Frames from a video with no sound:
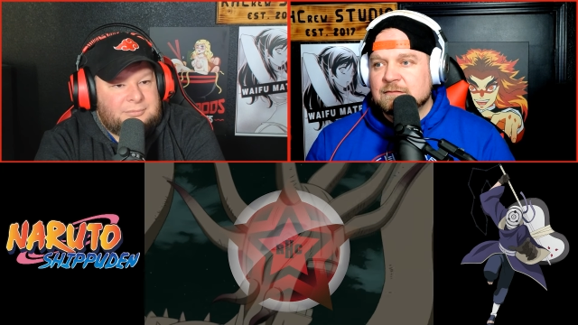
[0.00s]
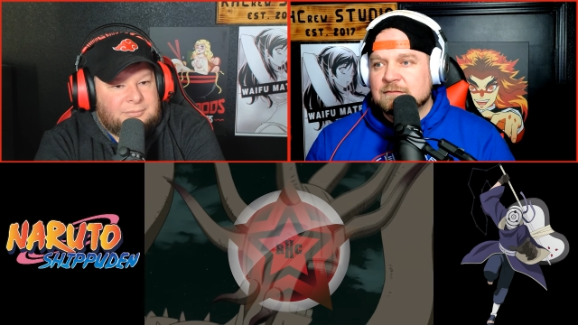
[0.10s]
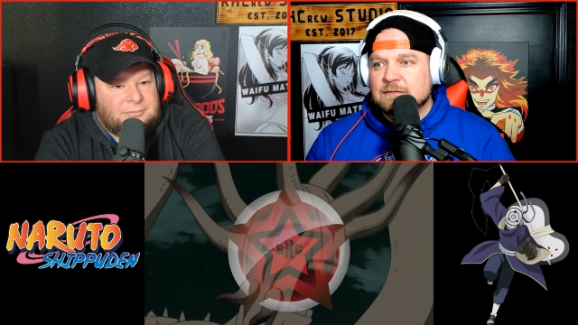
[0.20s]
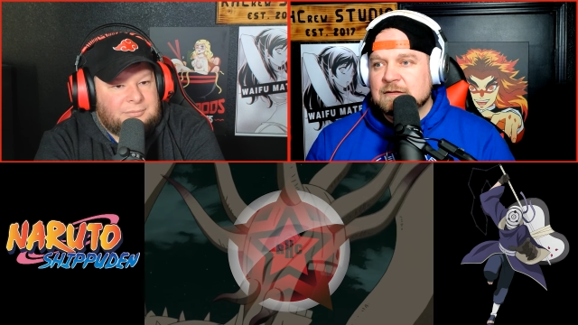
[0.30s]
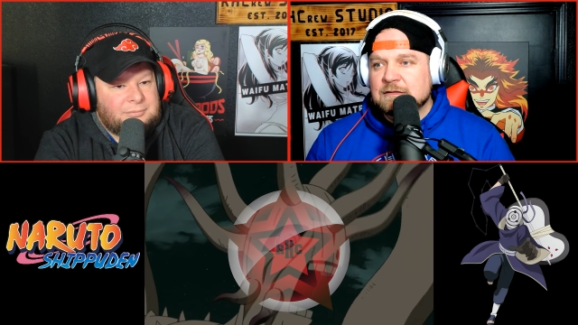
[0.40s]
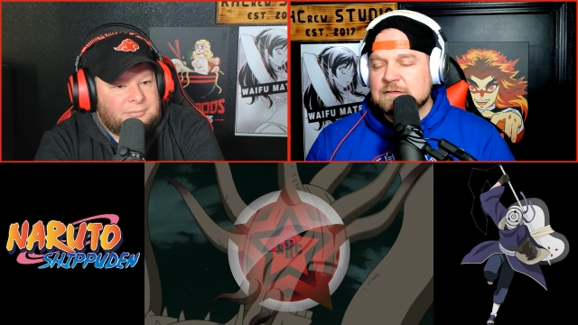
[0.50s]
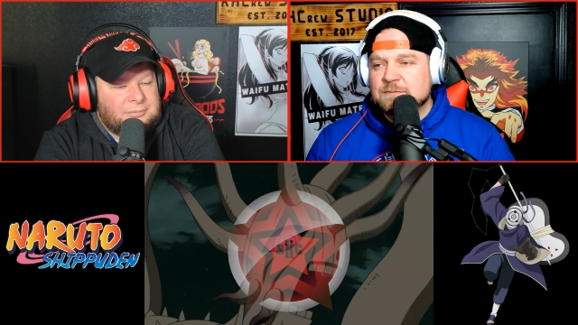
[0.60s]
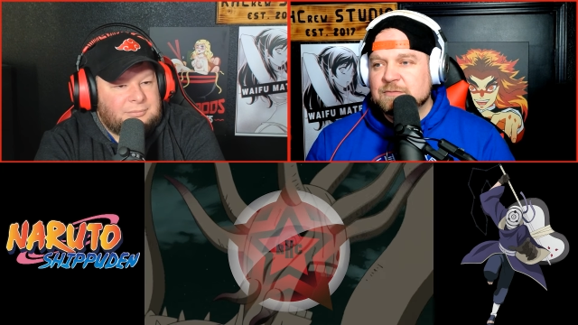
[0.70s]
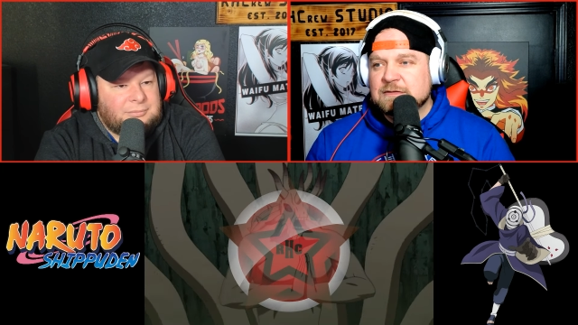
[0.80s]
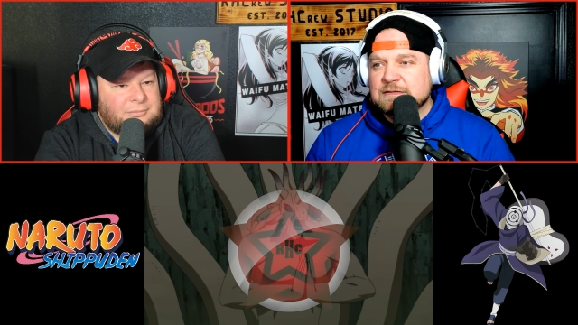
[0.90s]
Speaker 1: Did he
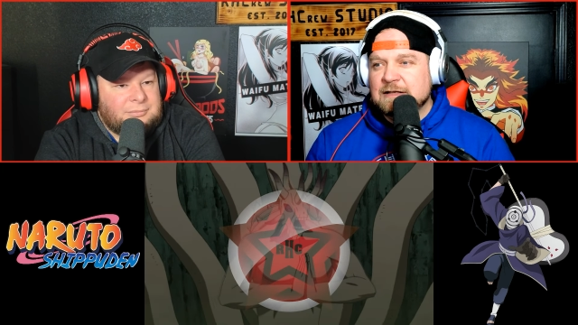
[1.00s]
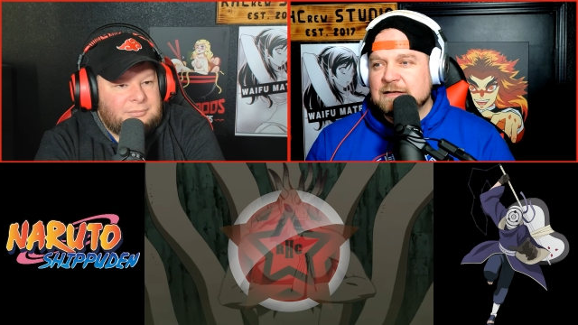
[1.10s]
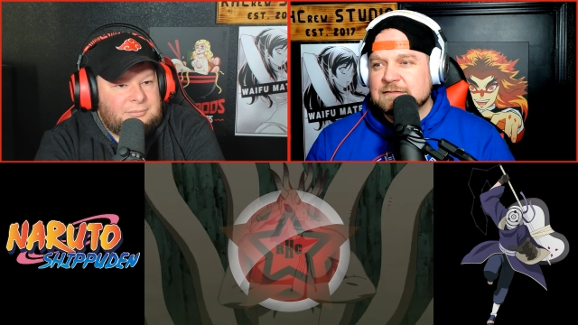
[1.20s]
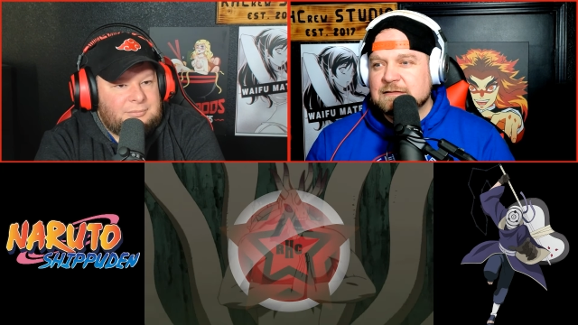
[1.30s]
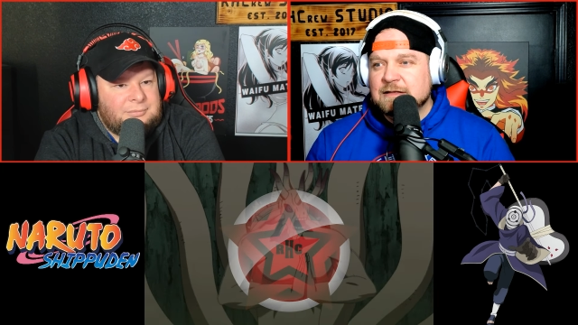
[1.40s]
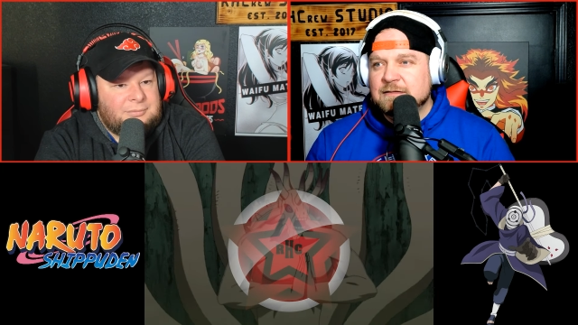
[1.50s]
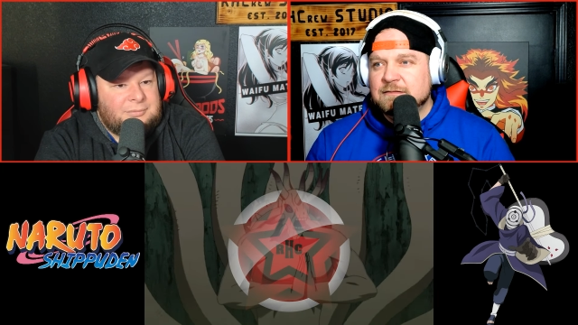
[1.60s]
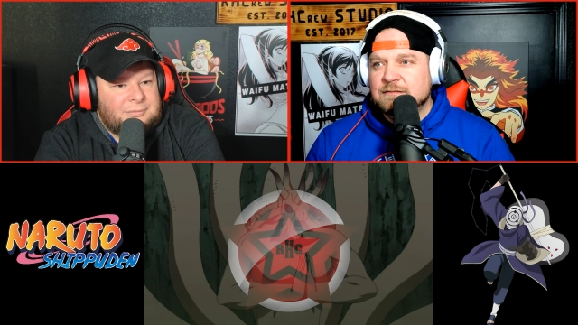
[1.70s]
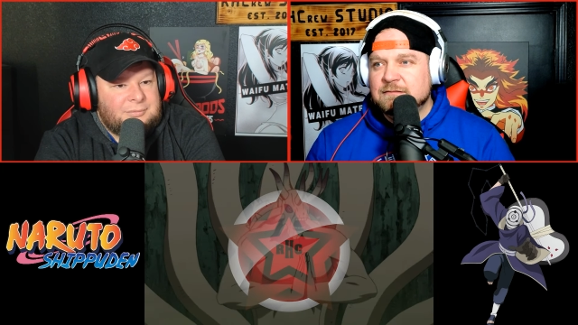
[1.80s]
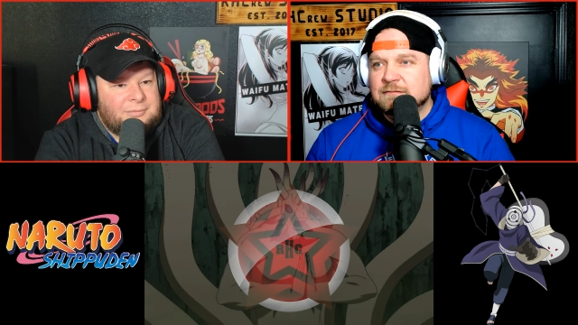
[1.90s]
just put his hands
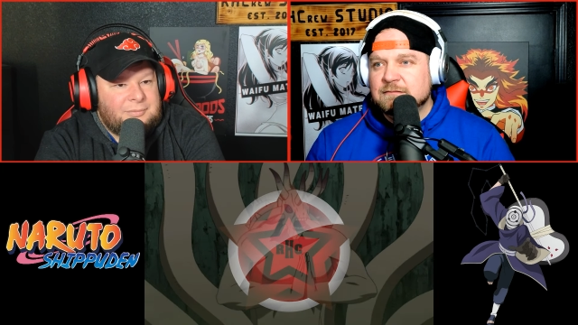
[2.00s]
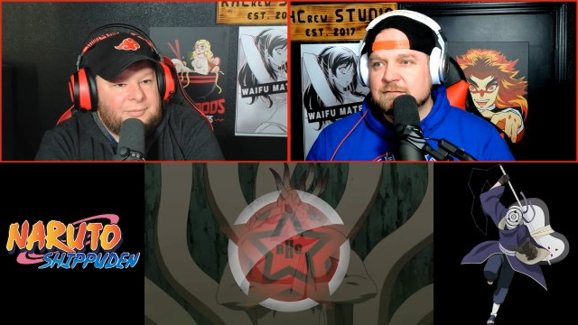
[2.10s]
together?